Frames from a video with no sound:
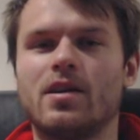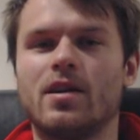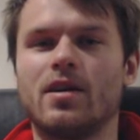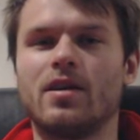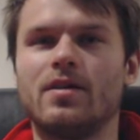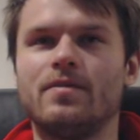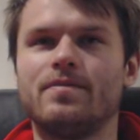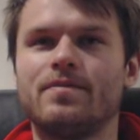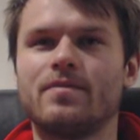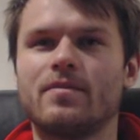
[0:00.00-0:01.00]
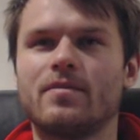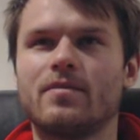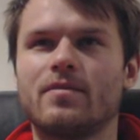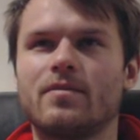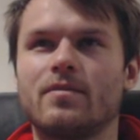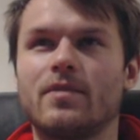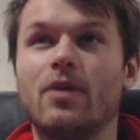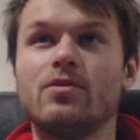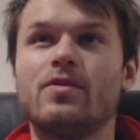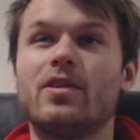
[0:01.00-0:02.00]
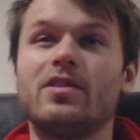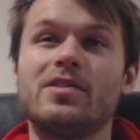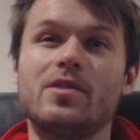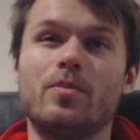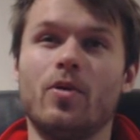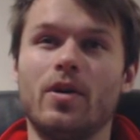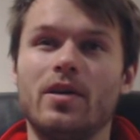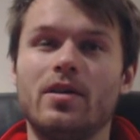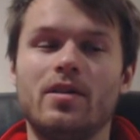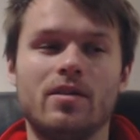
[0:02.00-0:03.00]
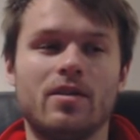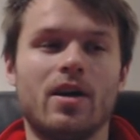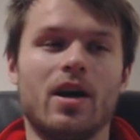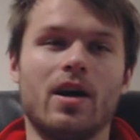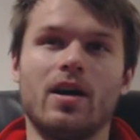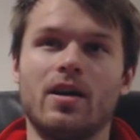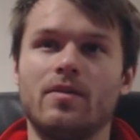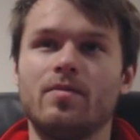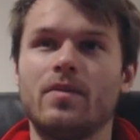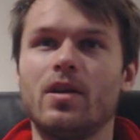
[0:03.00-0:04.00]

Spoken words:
I was very disappointed. I